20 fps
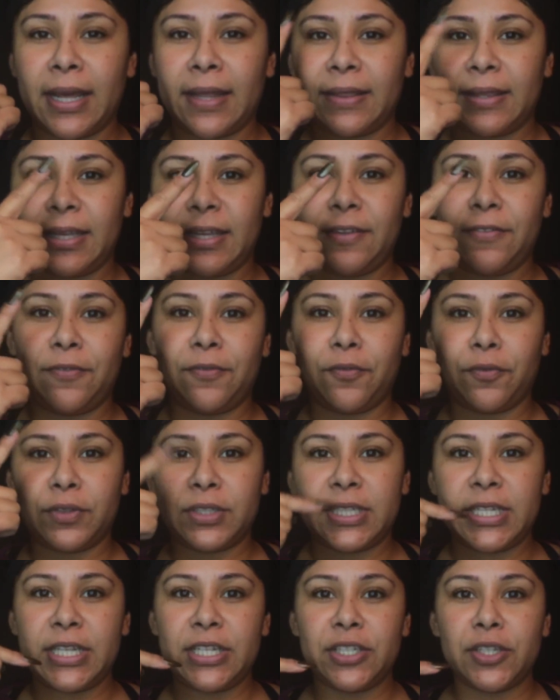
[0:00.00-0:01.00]
the
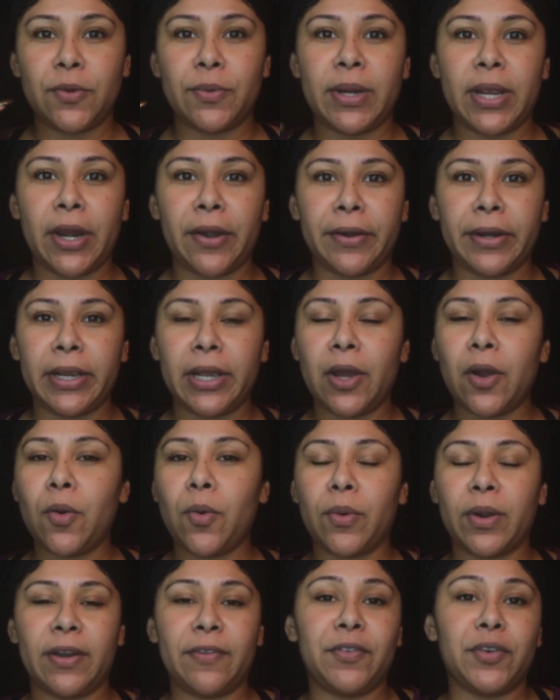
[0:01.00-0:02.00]
T-zone area,
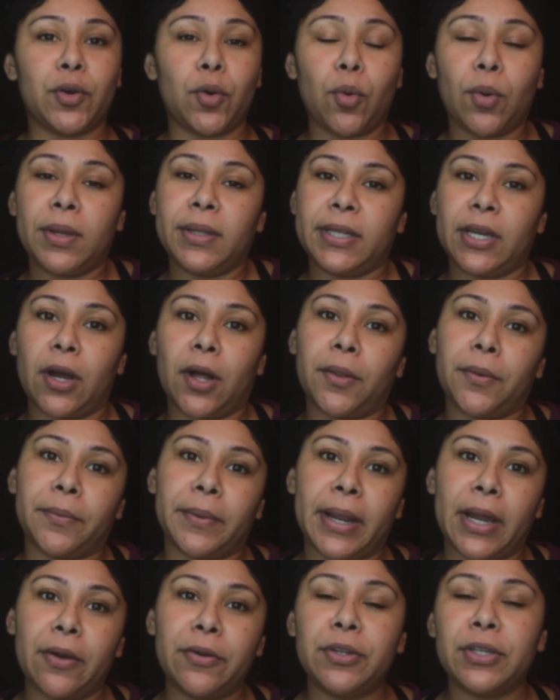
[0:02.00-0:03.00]
or if you're oily all
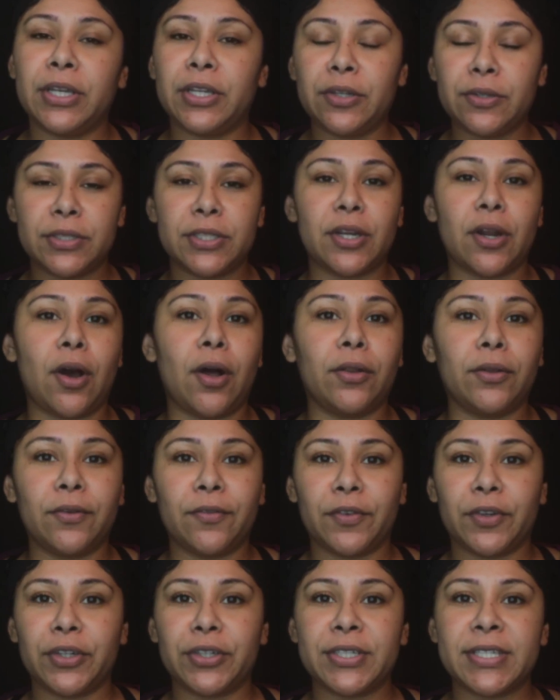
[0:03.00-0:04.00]
around, you can use it all
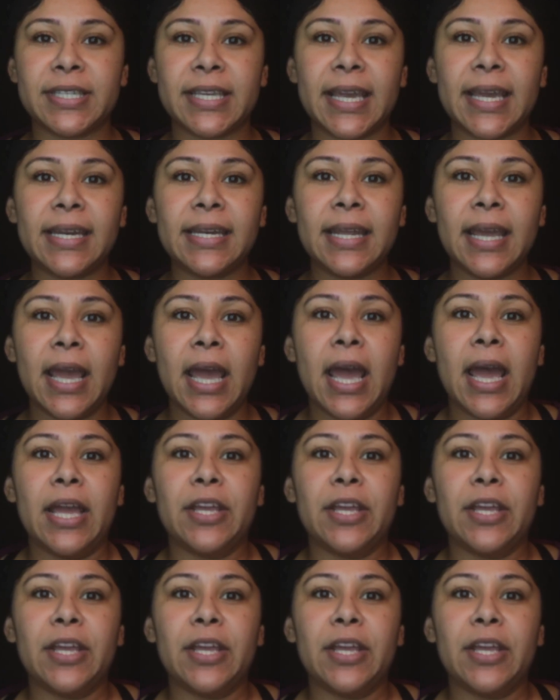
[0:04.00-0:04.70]
over your skin.